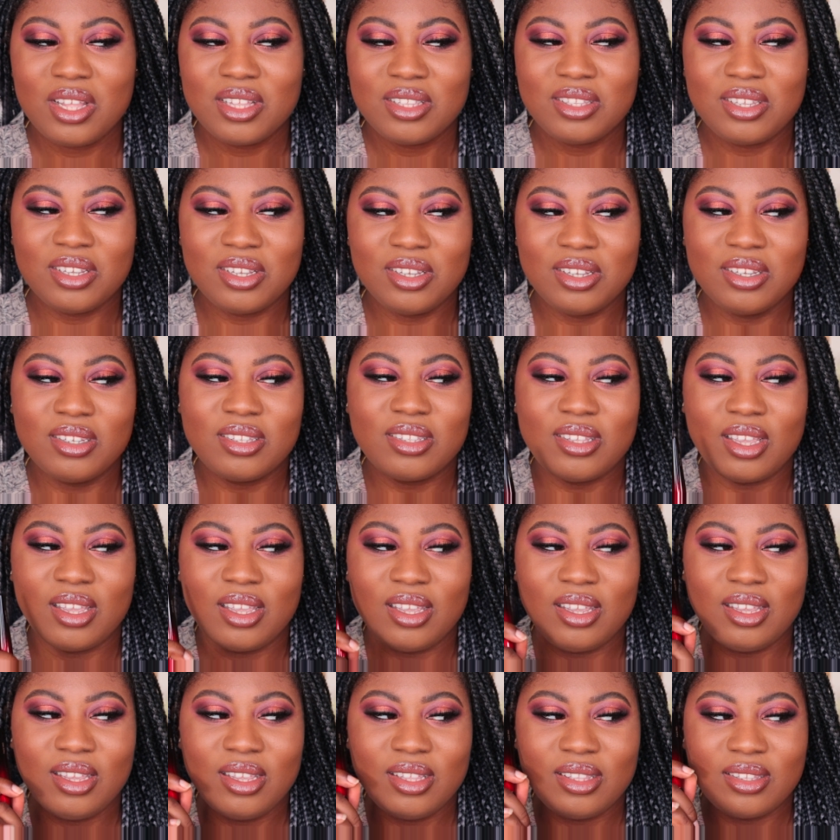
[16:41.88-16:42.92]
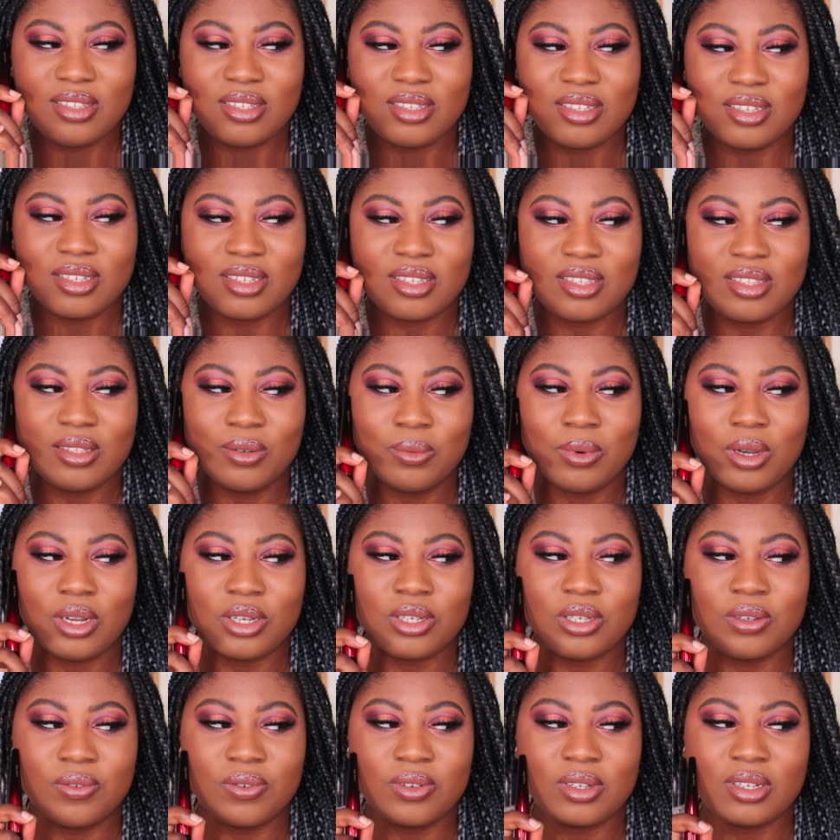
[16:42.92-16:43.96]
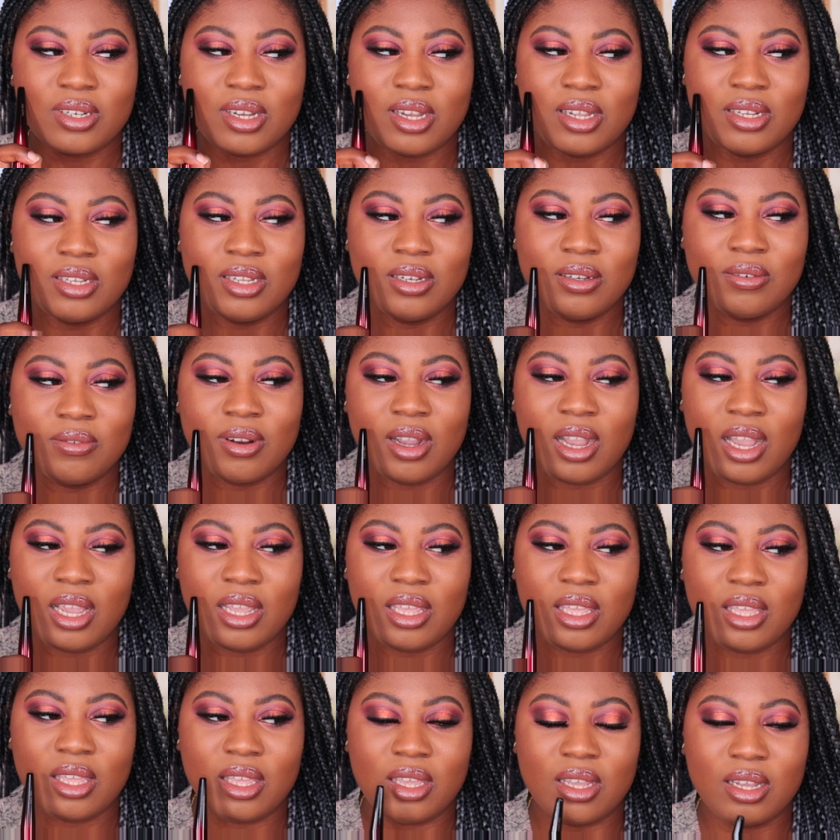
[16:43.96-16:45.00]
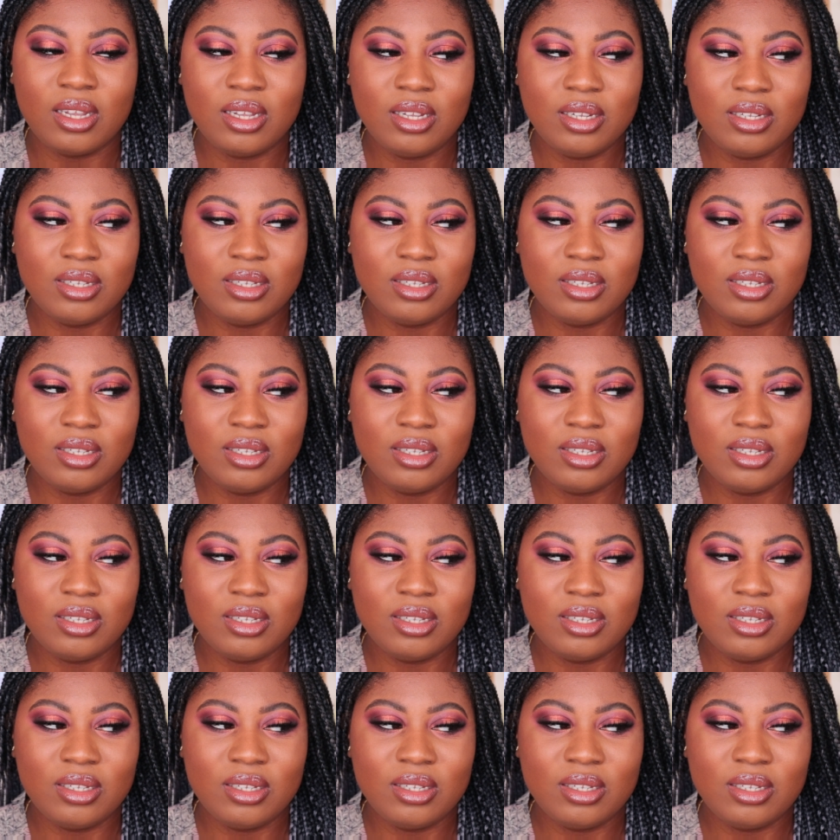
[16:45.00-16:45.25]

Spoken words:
Do you see just the wash of color right here?